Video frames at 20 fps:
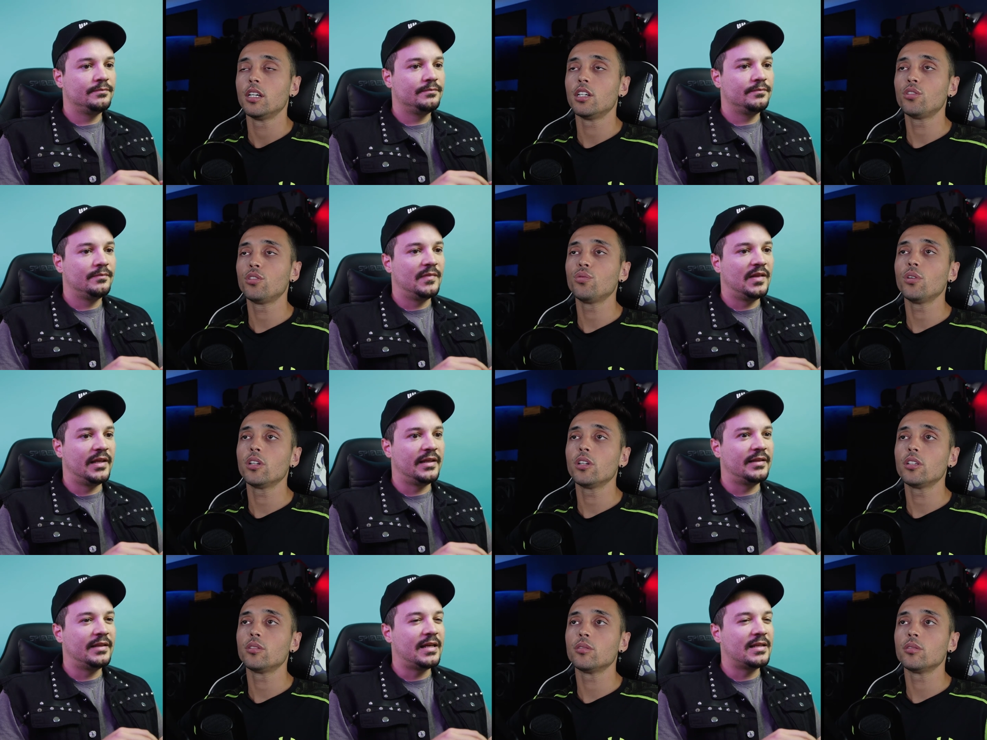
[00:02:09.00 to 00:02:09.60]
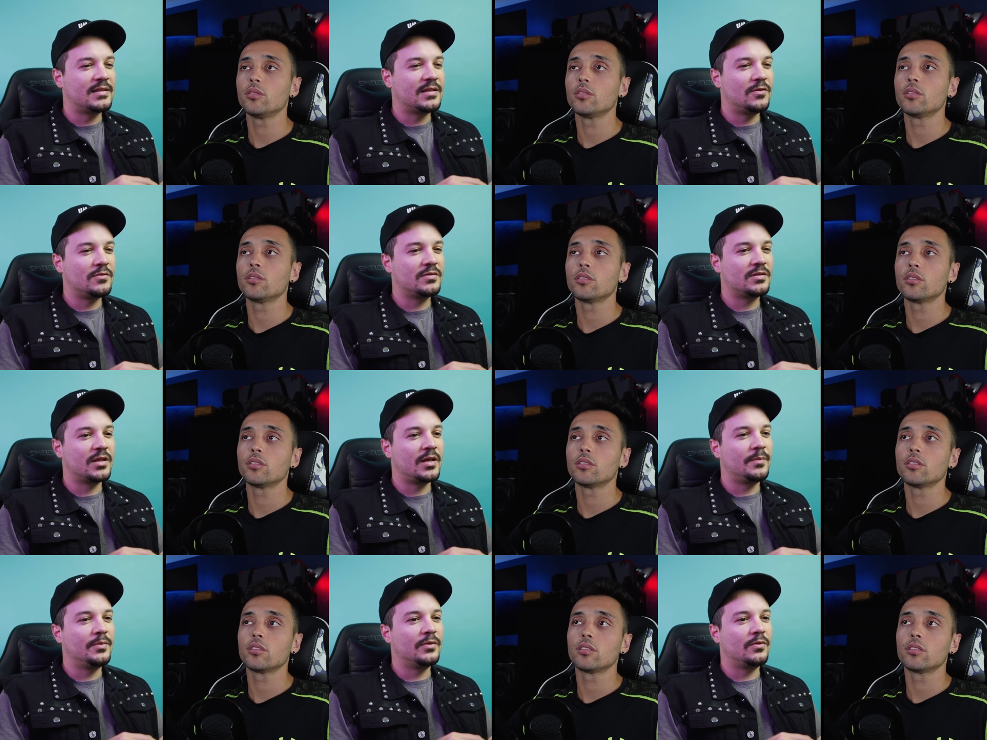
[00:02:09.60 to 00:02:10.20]
Speaker 1: it's like, funny that's how
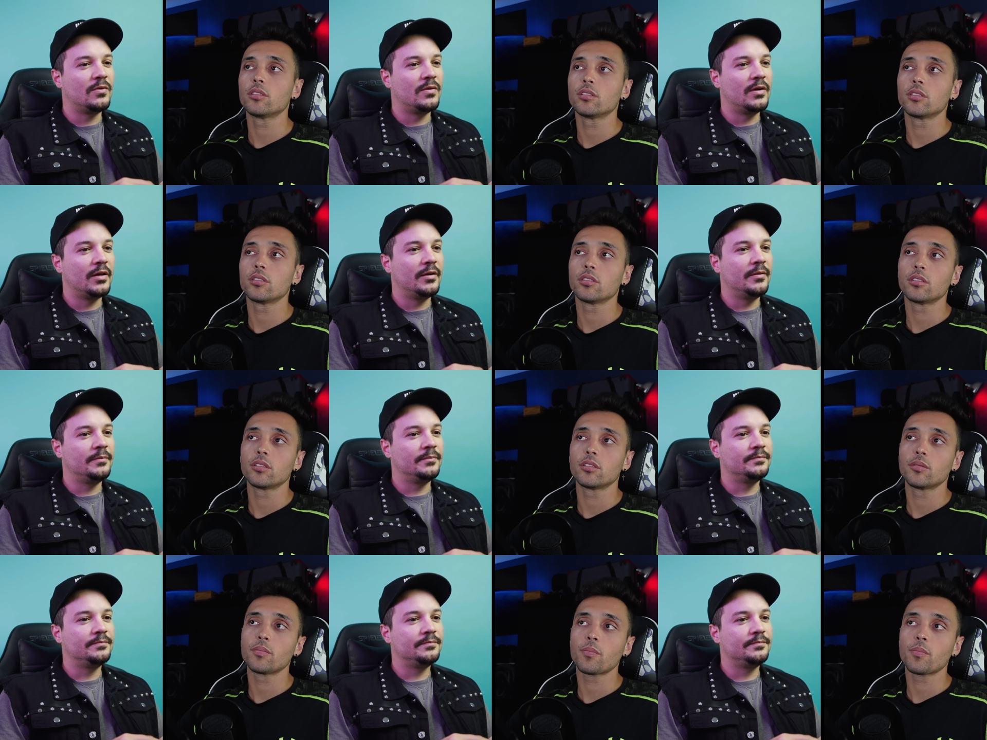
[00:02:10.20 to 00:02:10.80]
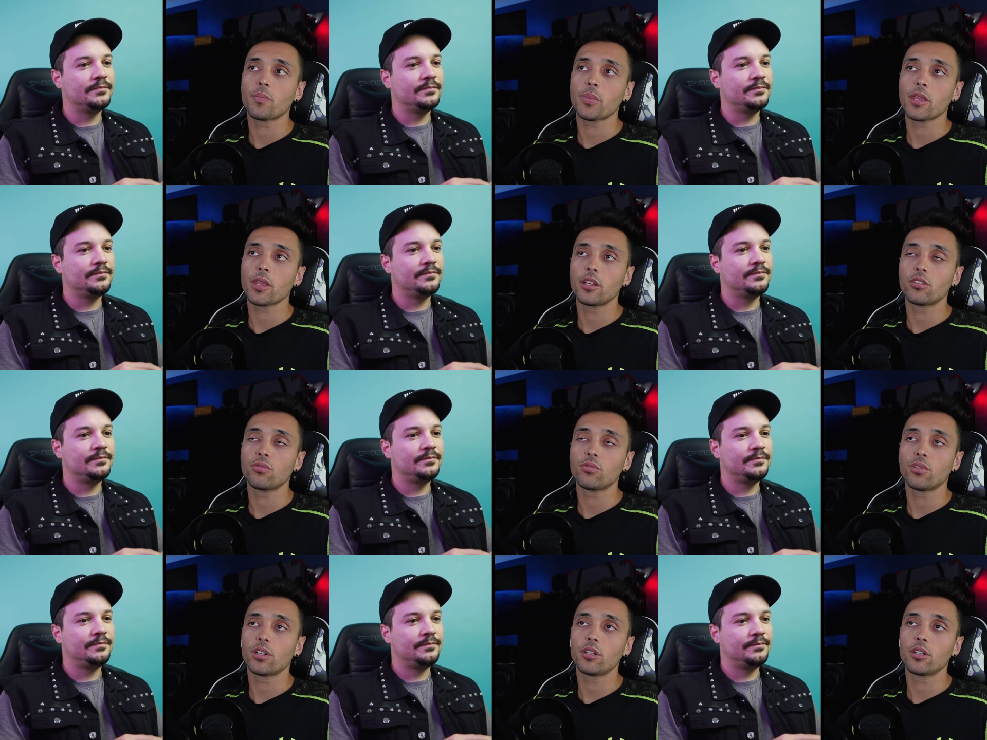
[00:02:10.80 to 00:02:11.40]
skeptical i am it's
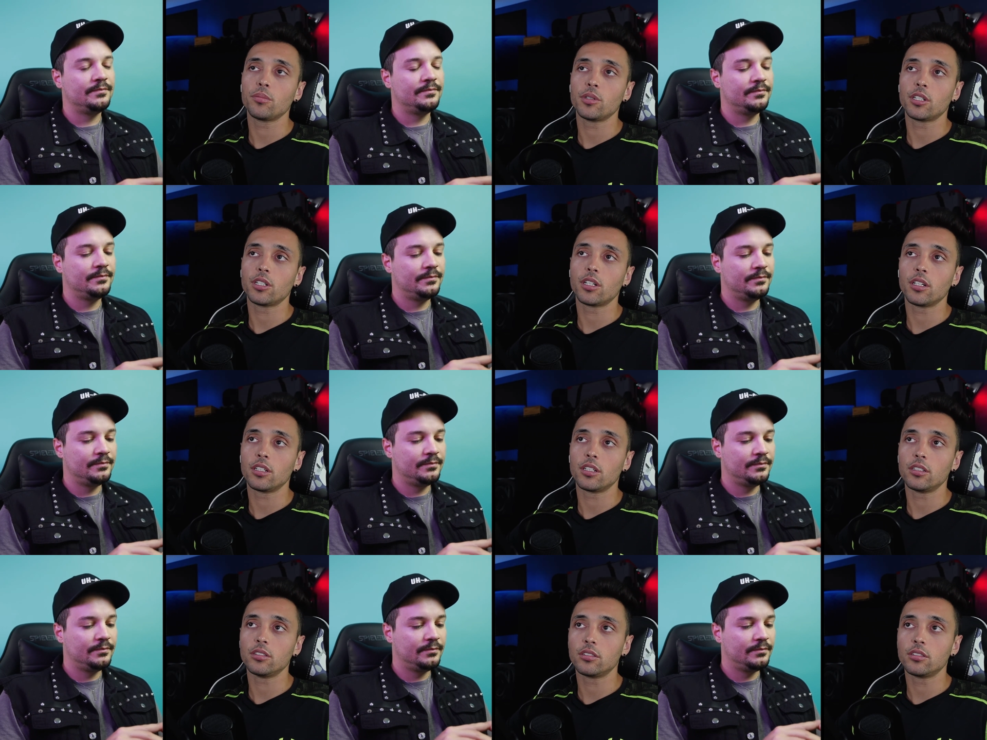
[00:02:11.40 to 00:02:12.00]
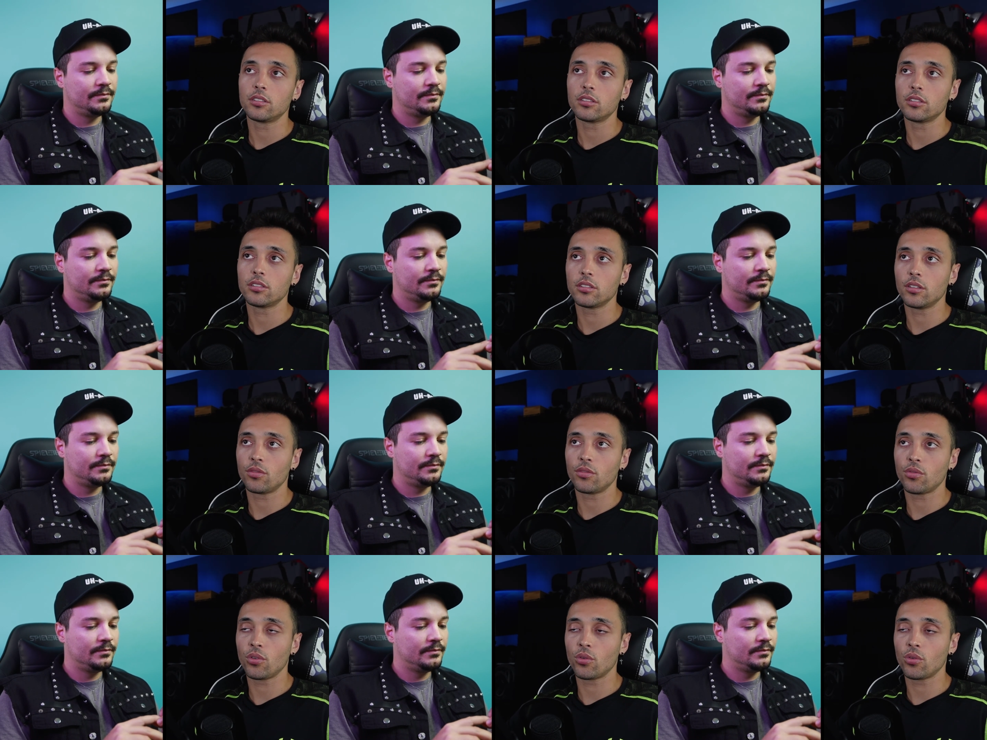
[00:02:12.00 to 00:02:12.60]
funny because
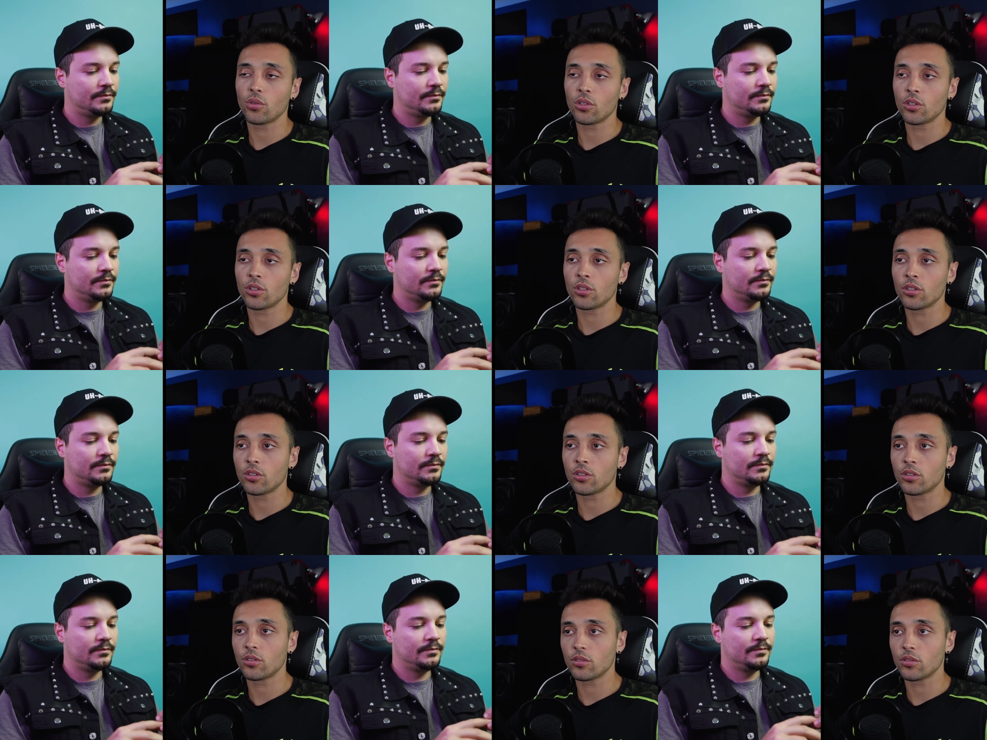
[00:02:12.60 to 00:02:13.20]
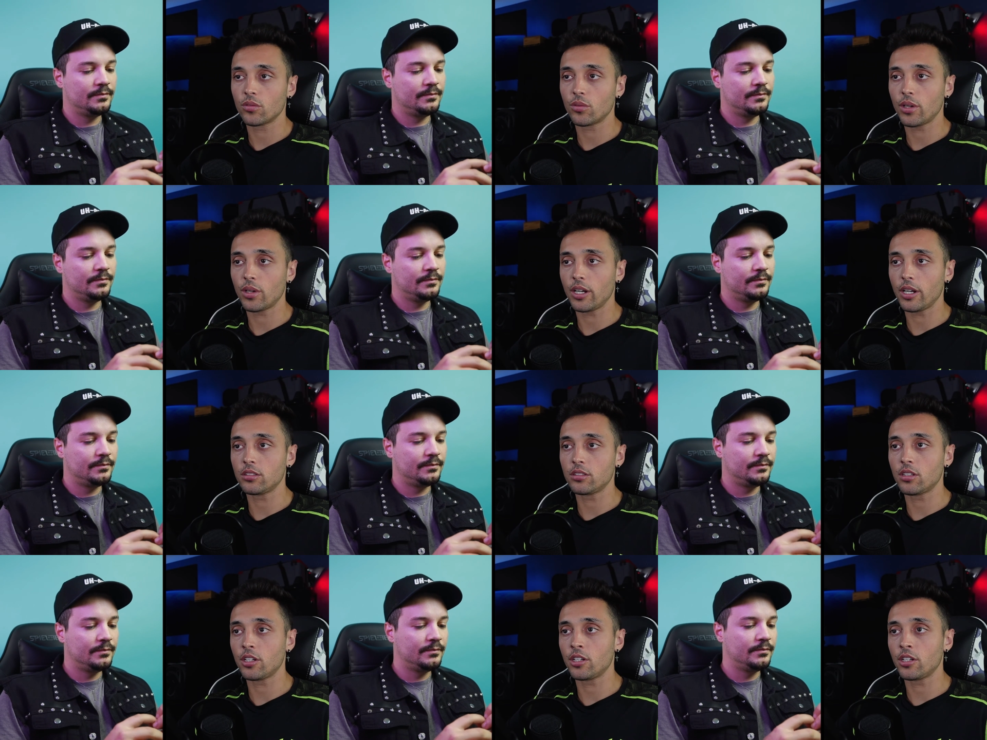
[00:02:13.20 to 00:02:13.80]
if you were
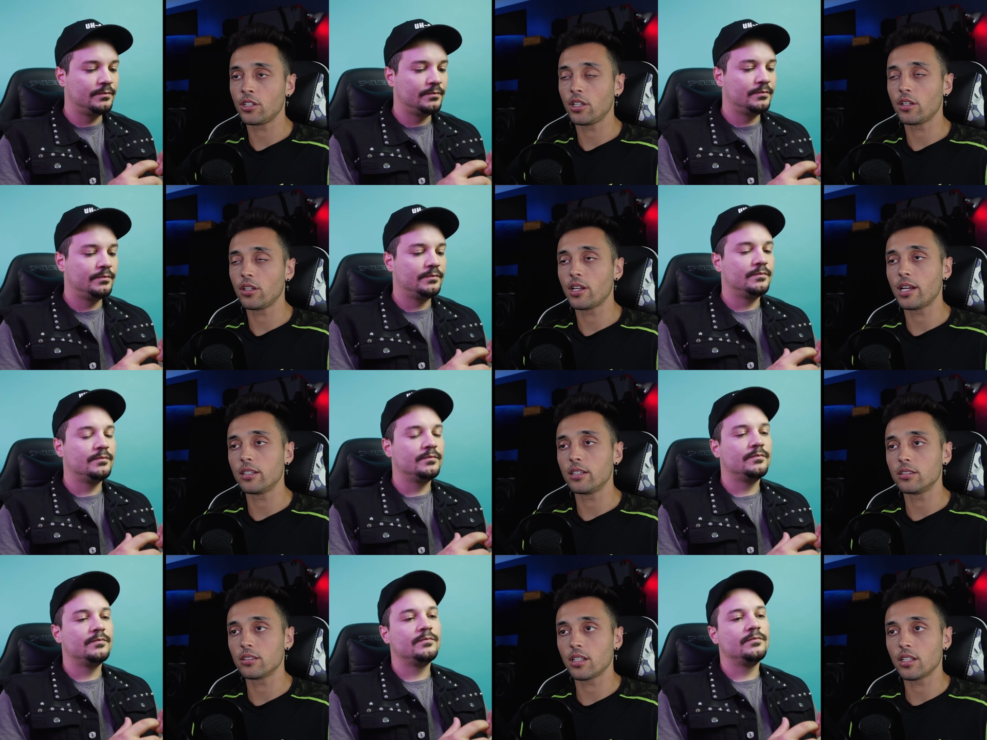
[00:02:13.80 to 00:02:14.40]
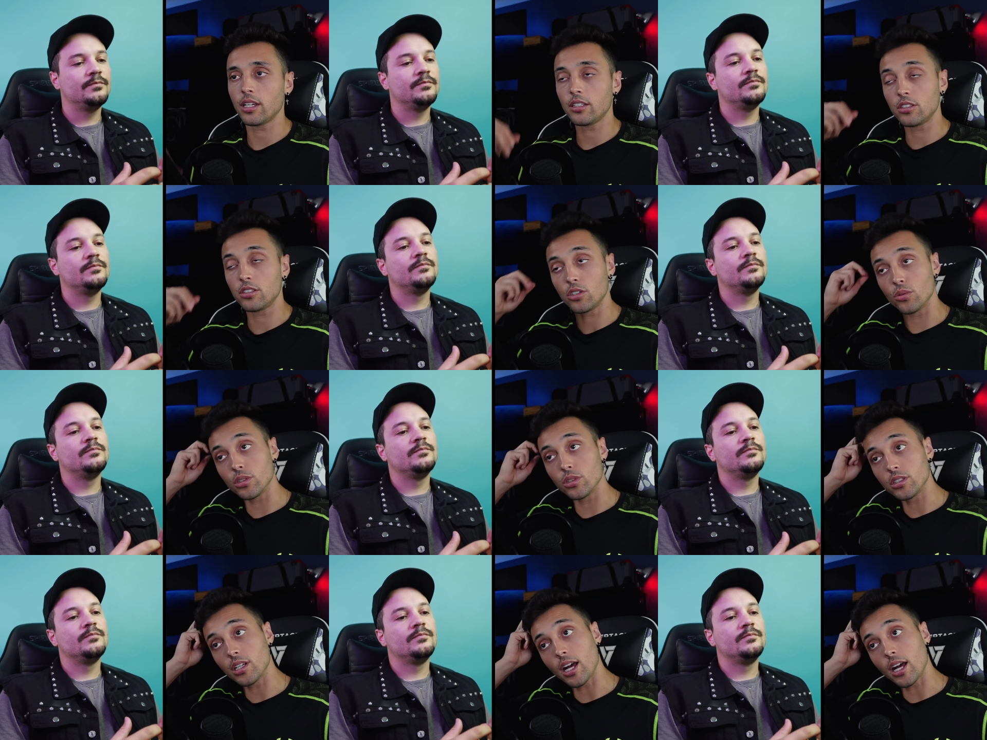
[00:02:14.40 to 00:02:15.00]
raised here in the united states you
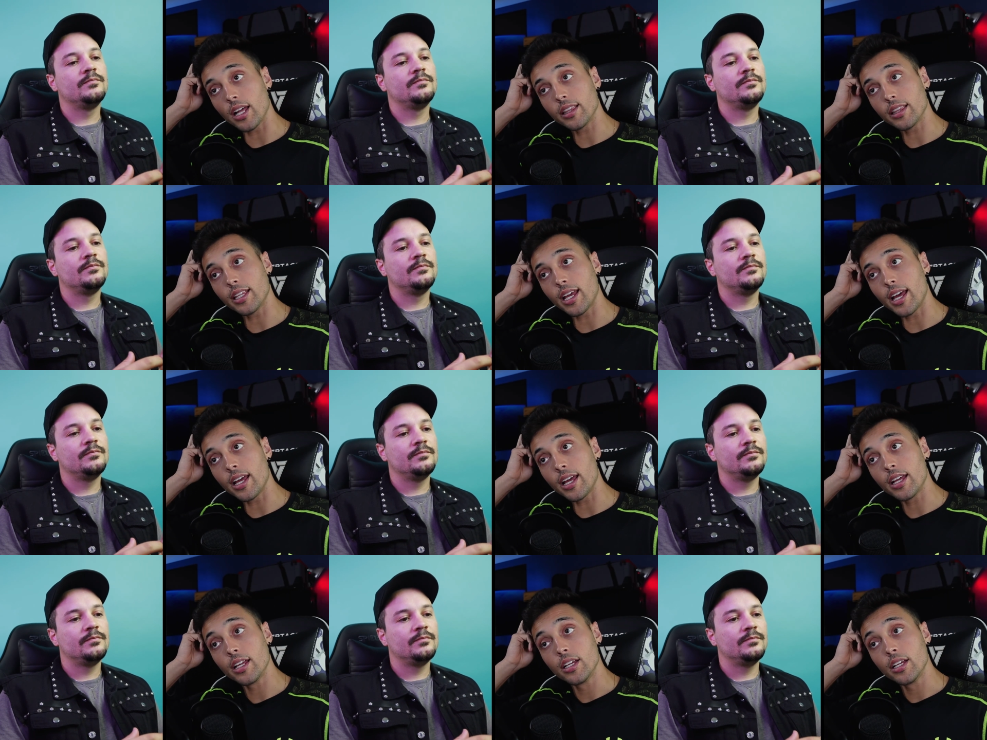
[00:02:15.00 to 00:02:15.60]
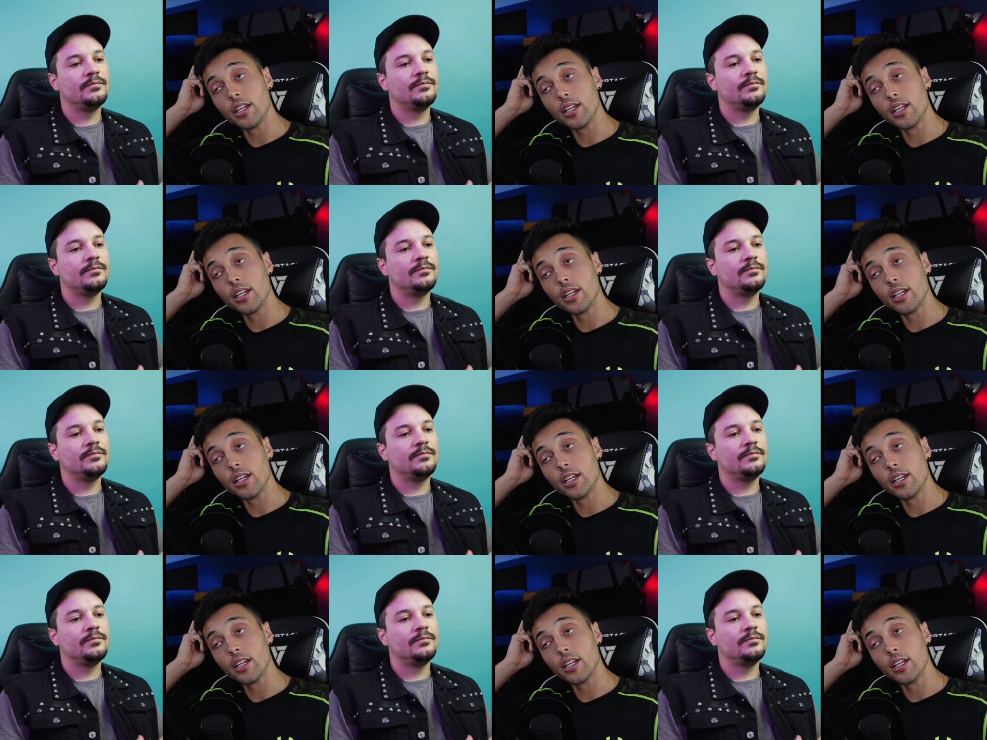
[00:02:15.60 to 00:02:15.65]
were taught that